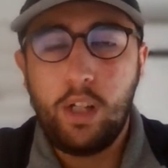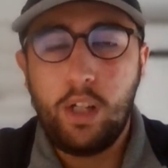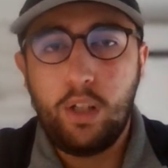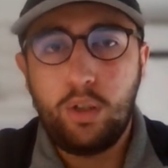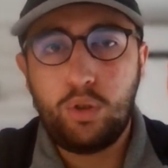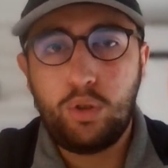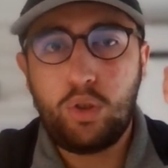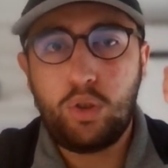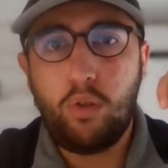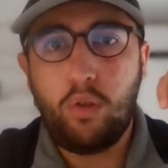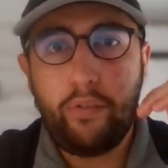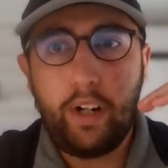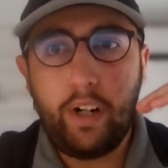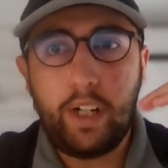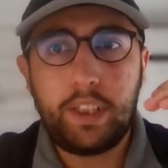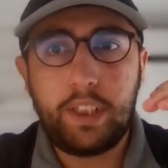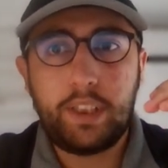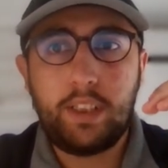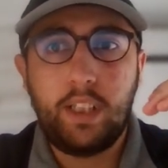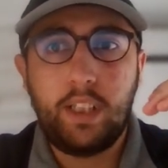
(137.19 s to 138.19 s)
So
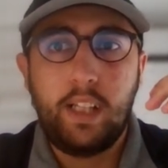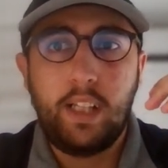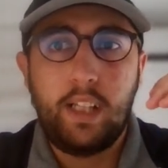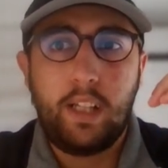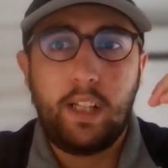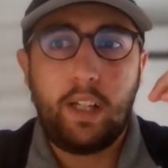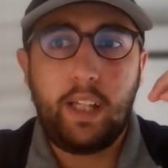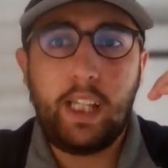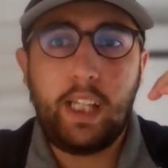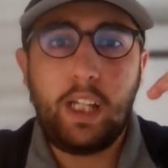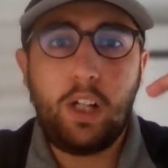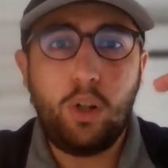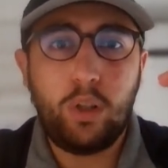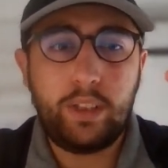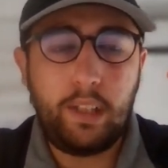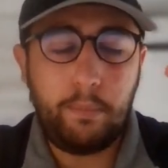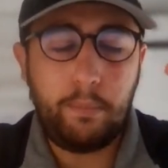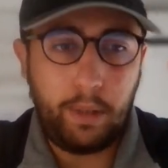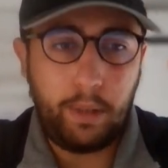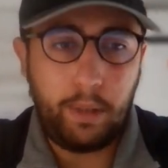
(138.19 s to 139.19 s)
first, he got
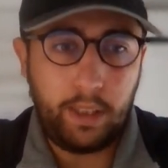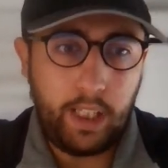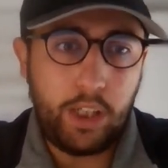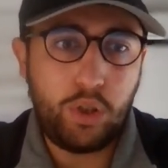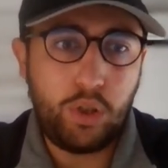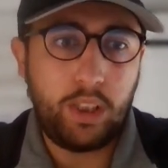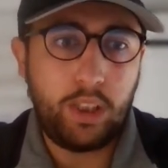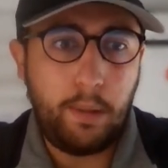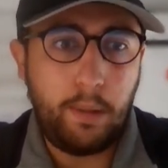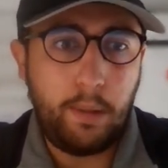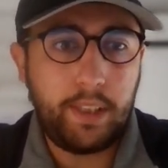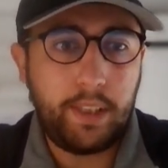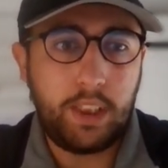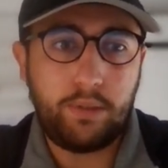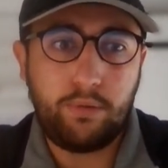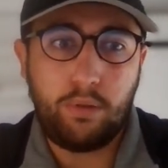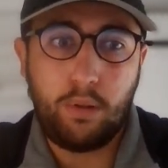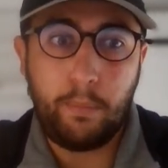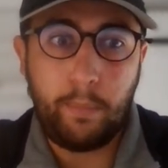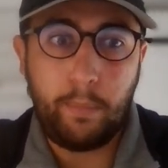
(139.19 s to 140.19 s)
the invitation, the message
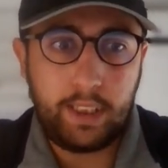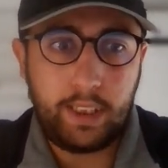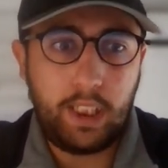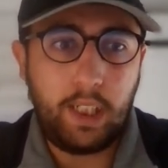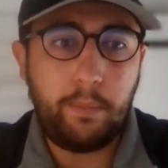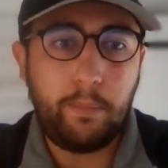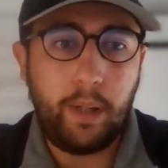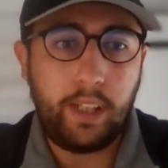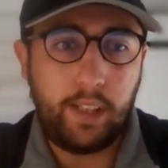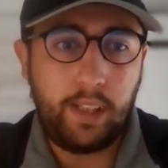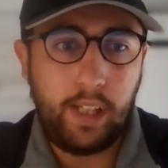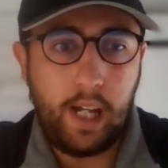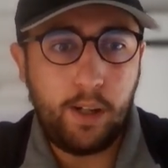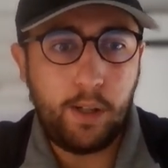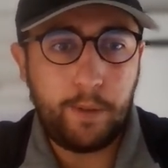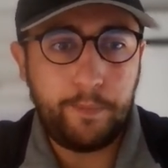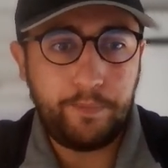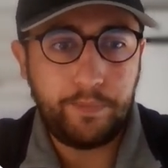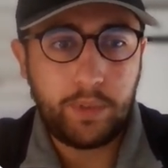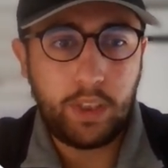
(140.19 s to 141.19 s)
from my teammate
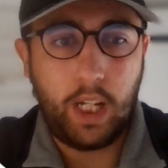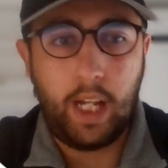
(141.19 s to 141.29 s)
Diago,